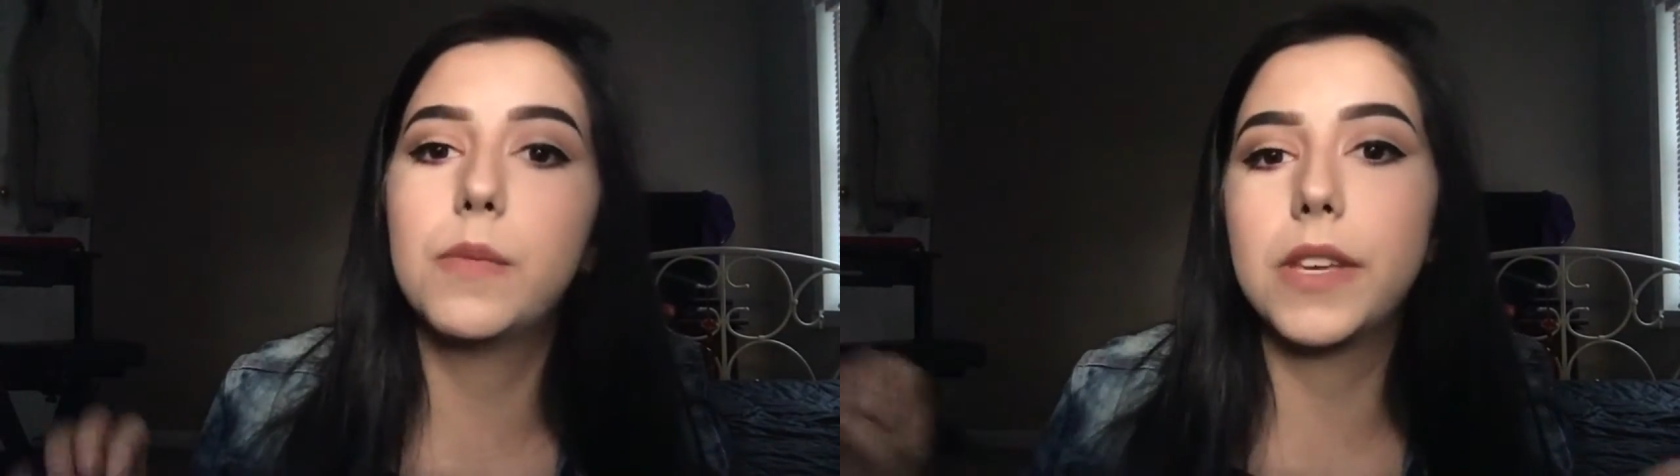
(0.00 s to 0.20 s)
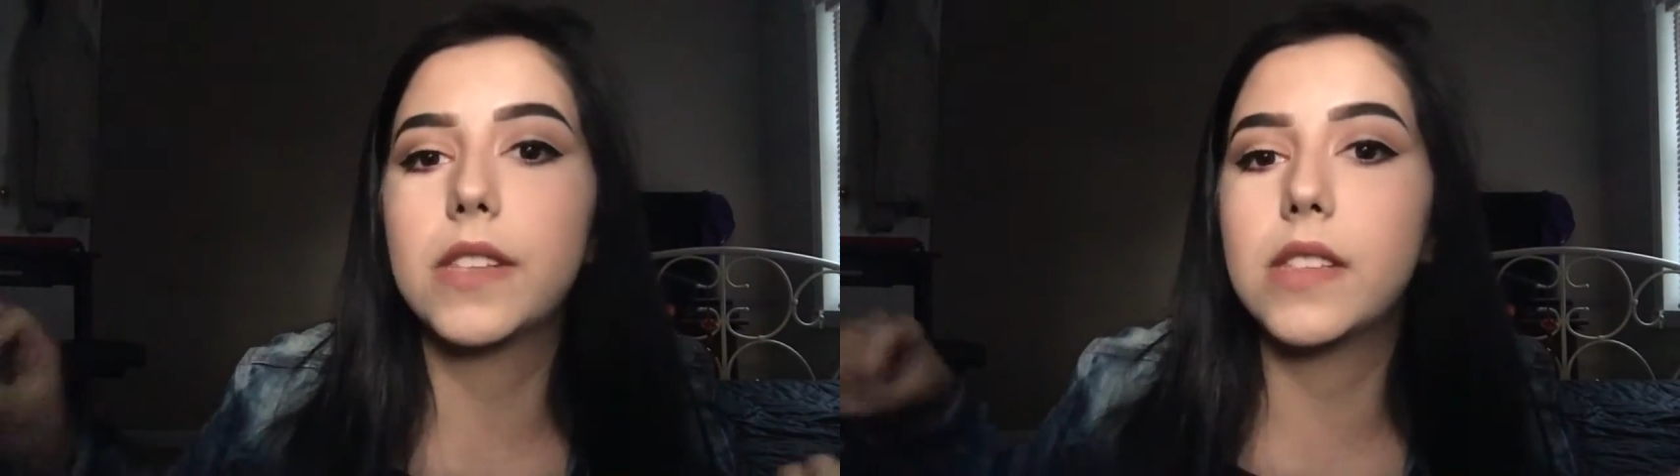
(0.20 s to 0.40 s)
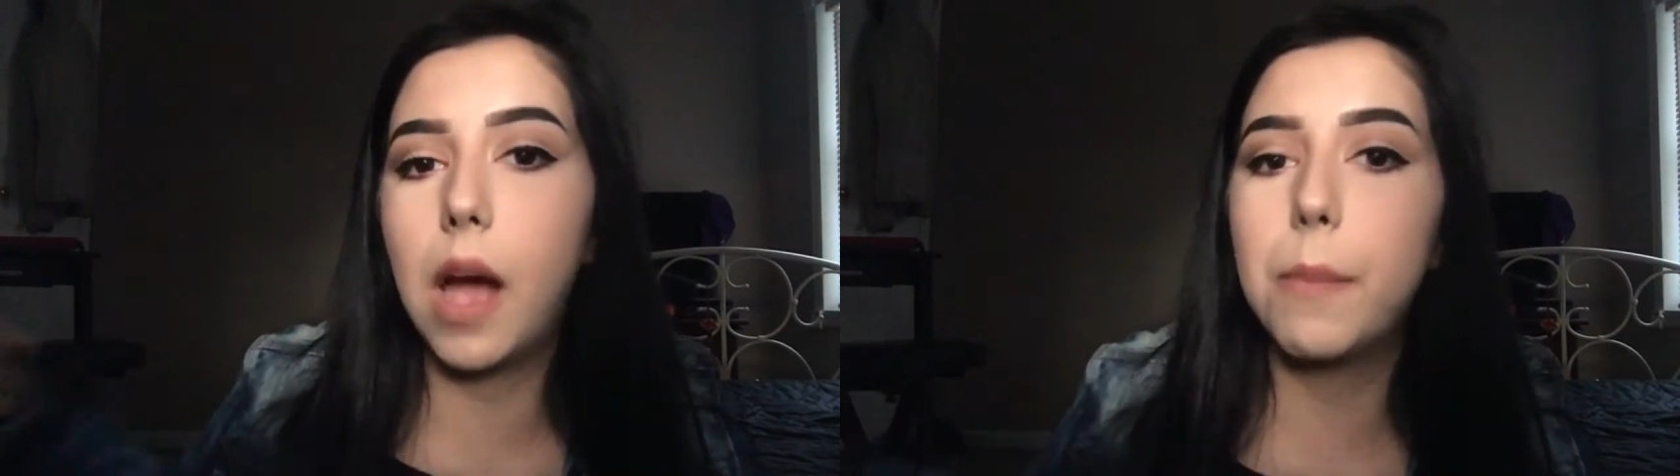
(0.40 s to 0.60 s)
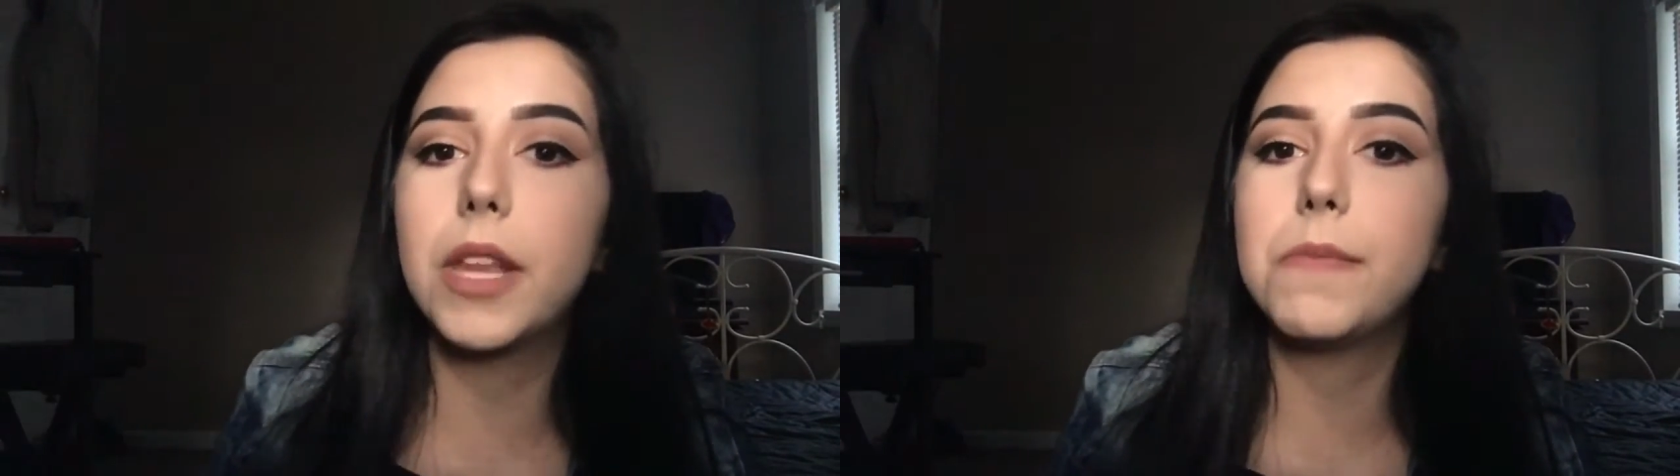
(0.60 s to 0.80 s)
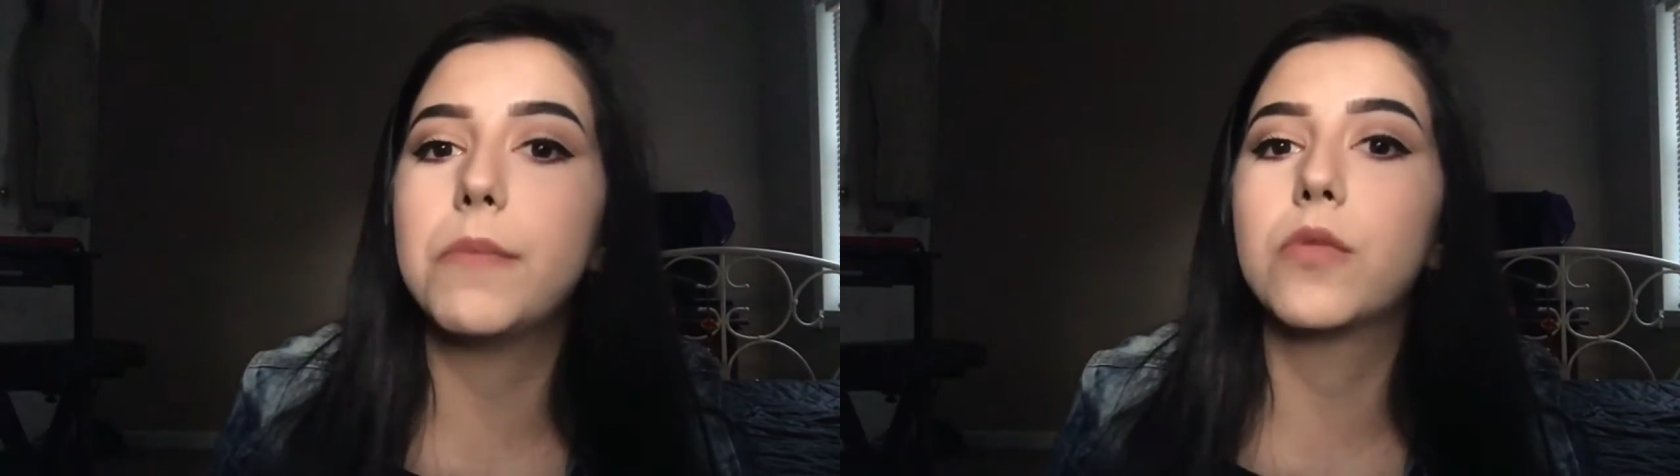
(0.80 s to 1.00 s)
because not
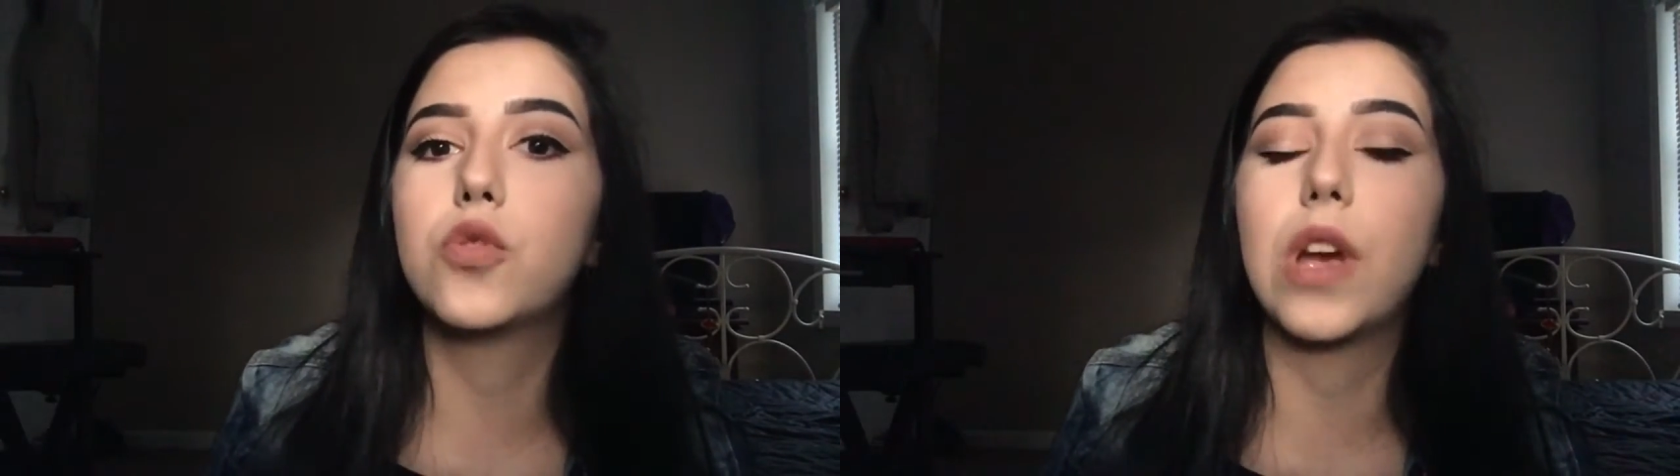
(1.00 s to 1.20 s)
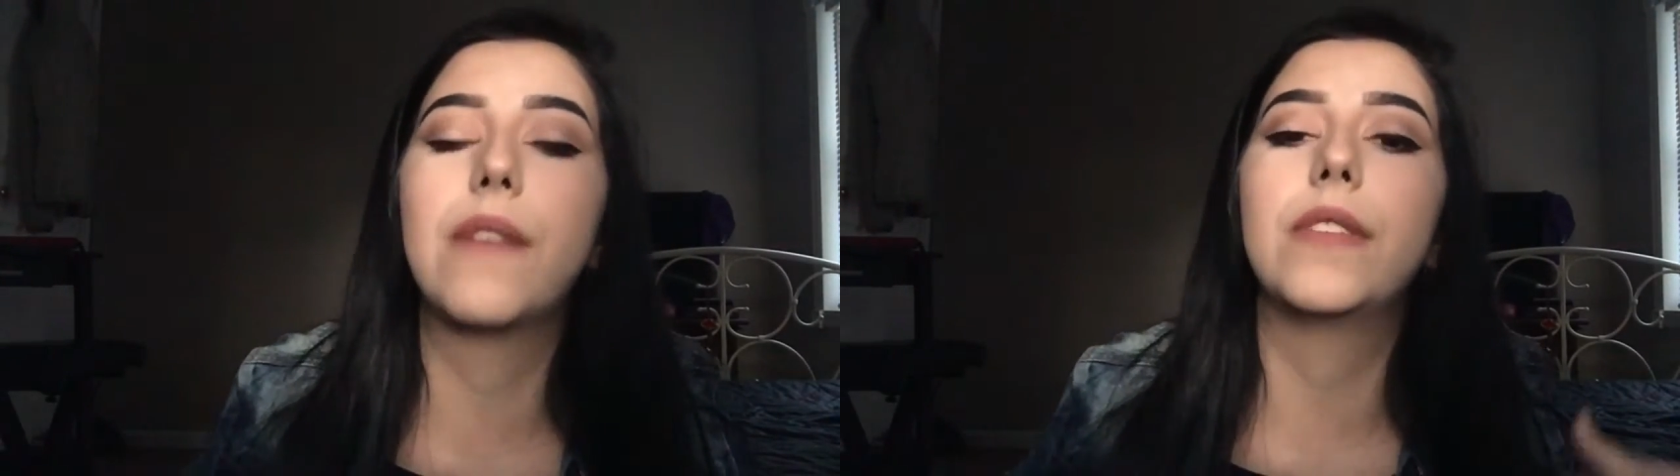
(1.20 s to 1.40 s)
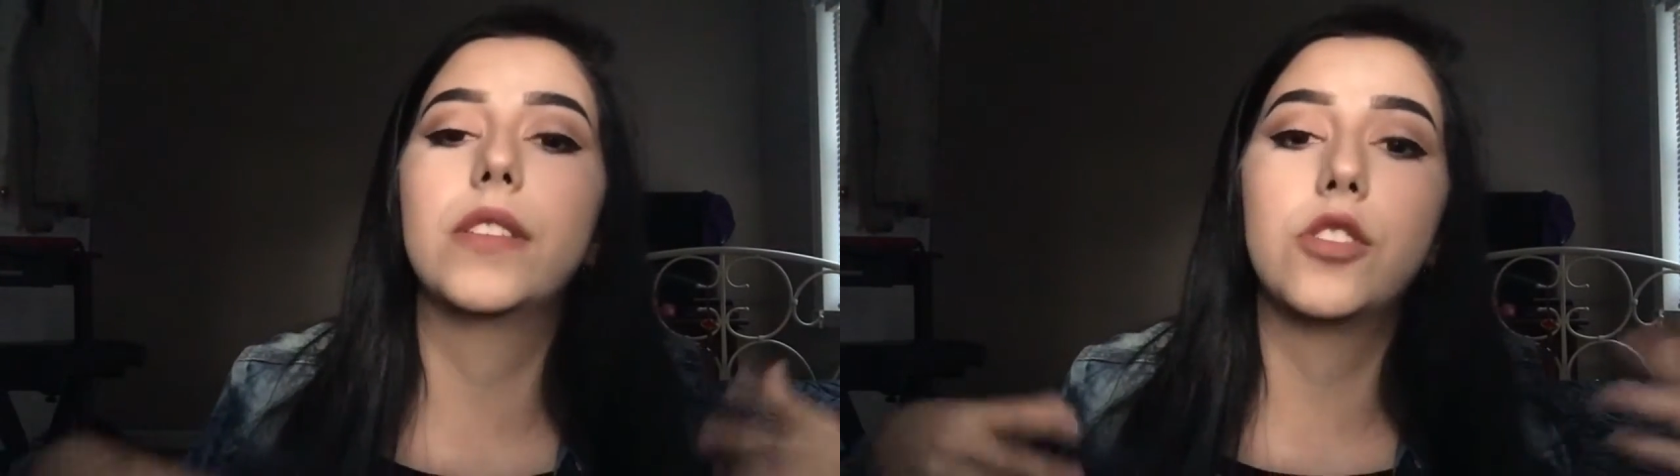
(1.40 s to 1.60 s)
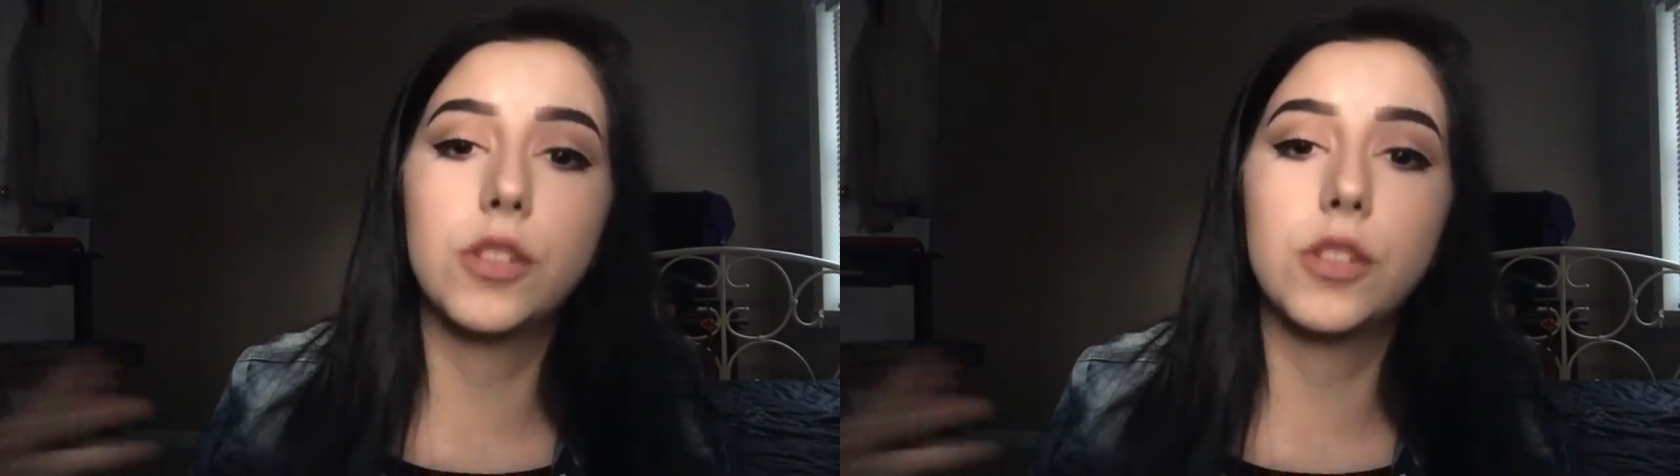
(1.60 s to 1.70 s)
many people drive it,